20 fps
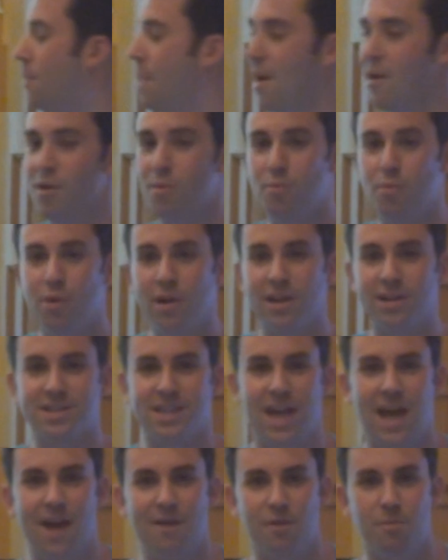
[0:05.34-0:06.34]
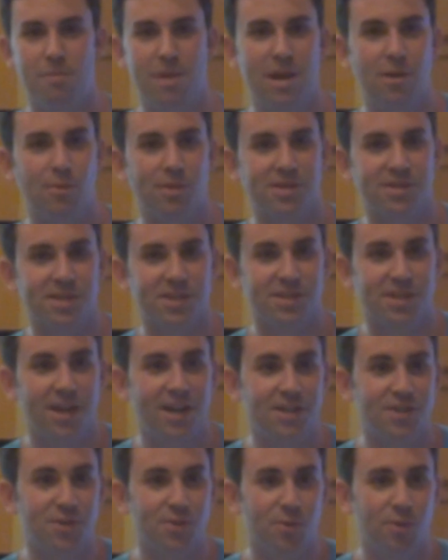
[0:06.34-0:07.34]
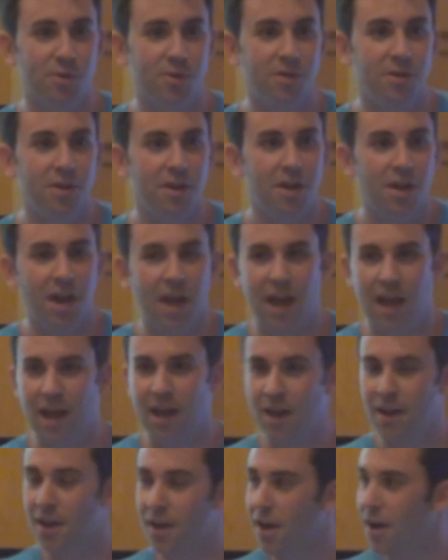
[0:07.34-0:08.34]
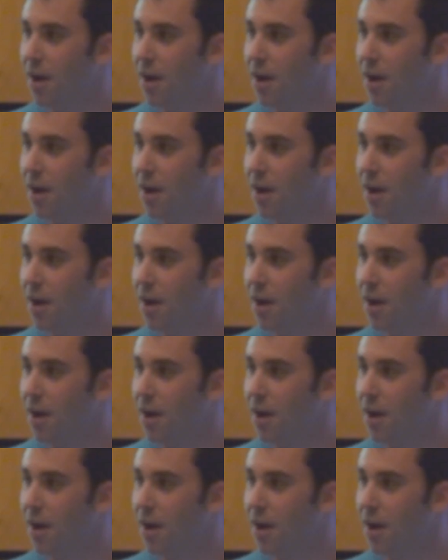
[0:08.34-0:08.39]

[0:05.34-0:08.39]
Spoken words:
my PowerPoint because I haven't made one since high school, and